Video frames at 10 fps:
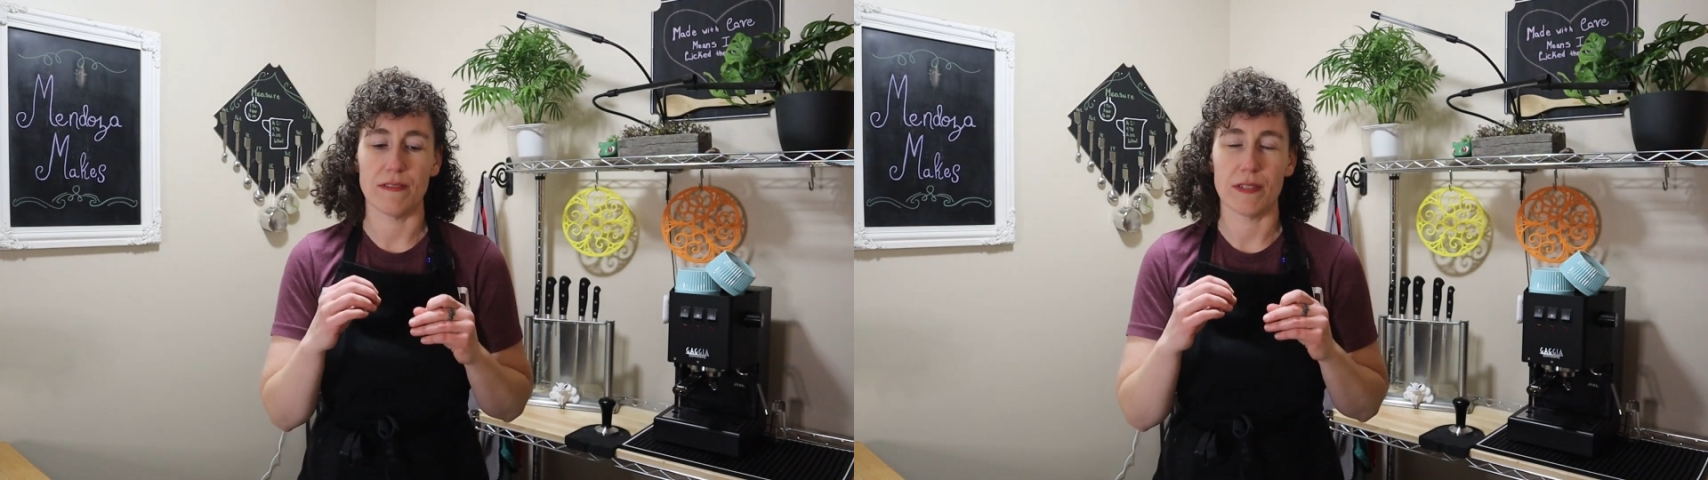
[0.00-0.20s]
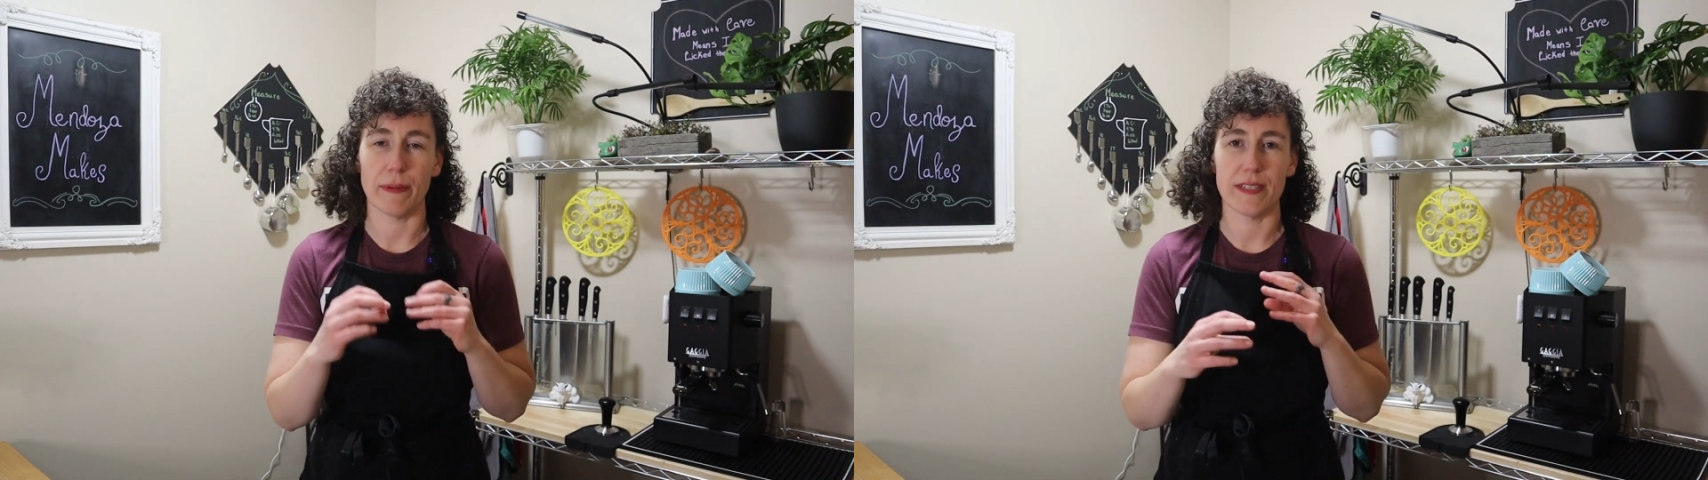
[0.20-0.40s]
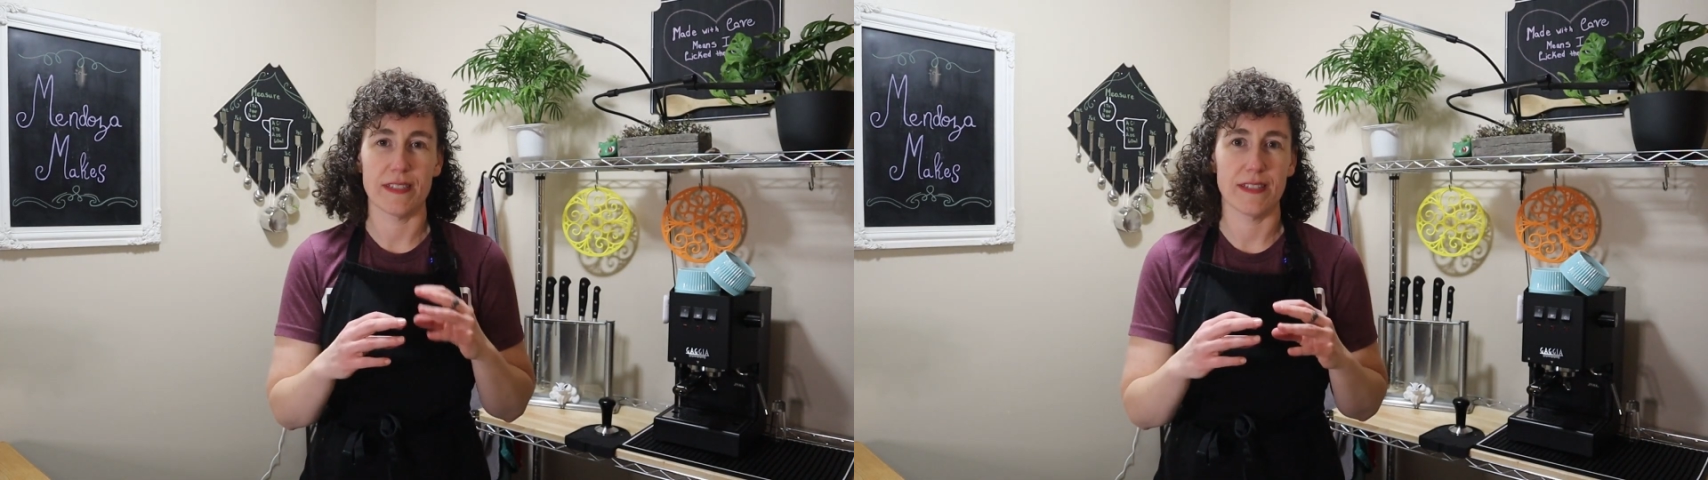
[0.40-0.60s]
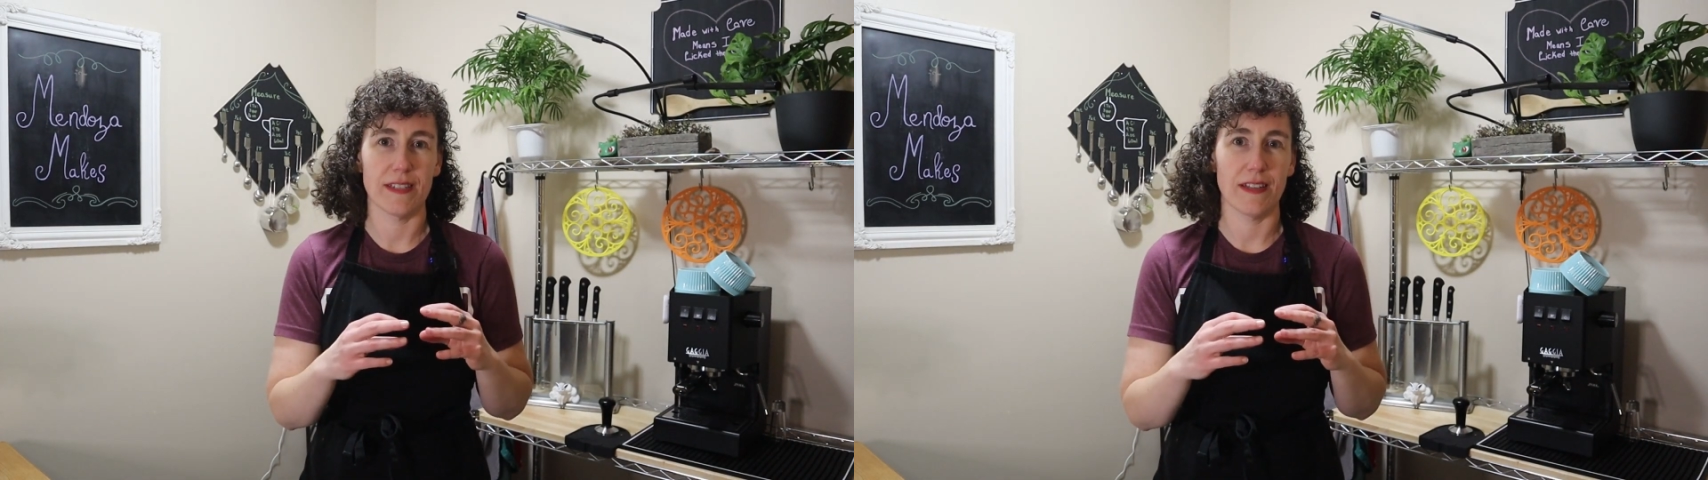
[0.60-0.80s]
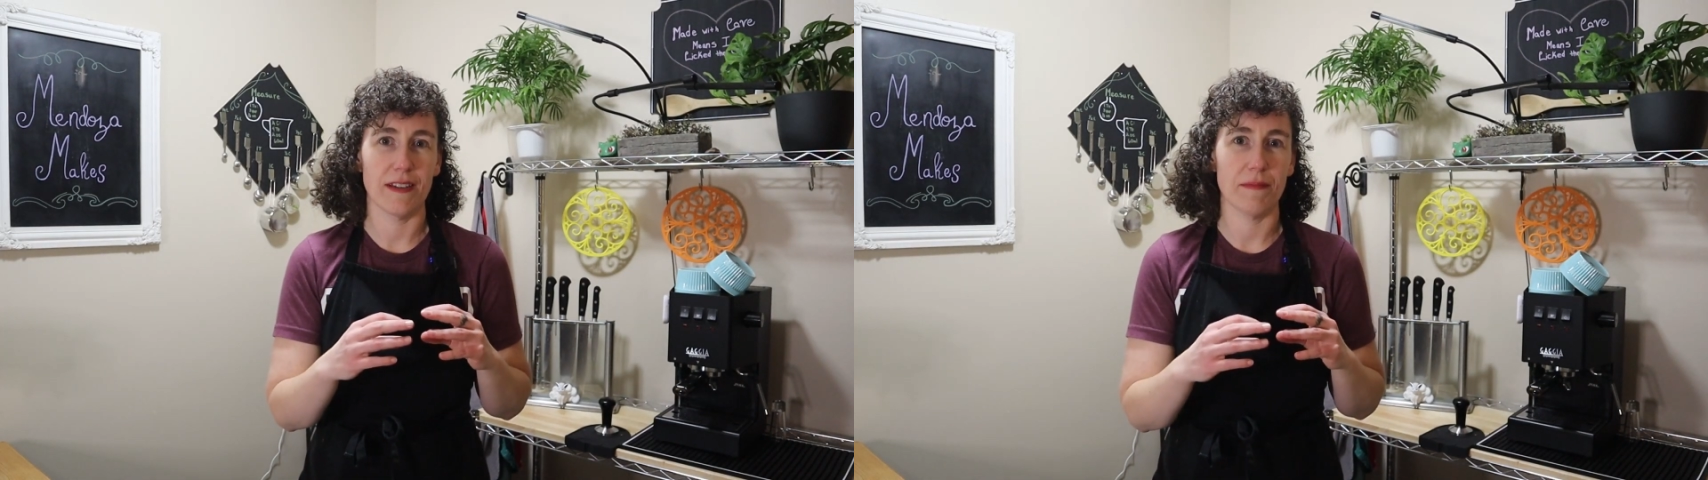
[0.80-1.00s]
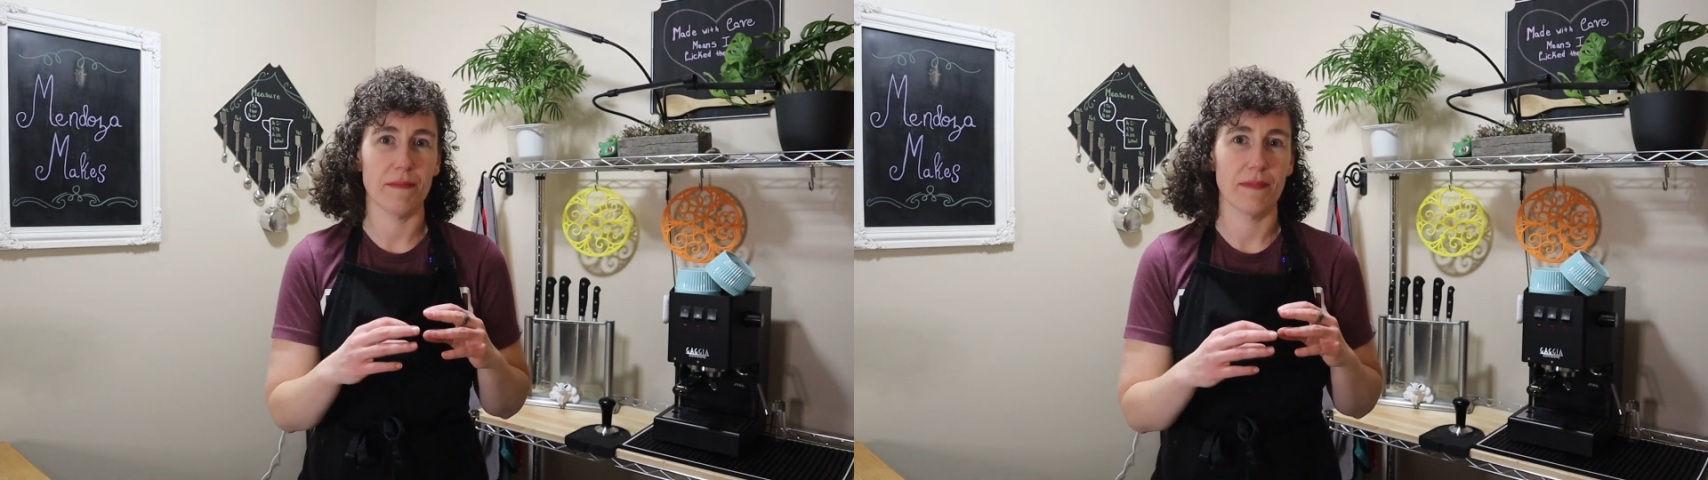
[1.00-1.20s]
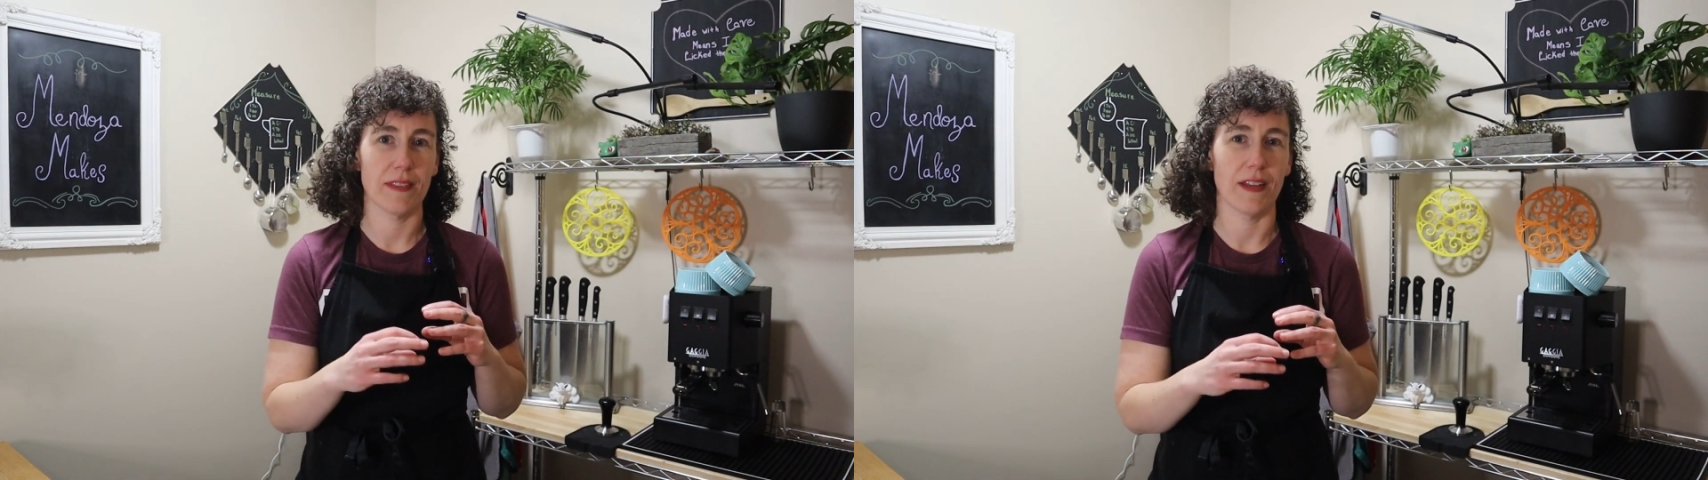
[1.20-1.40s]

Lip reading: of spices in them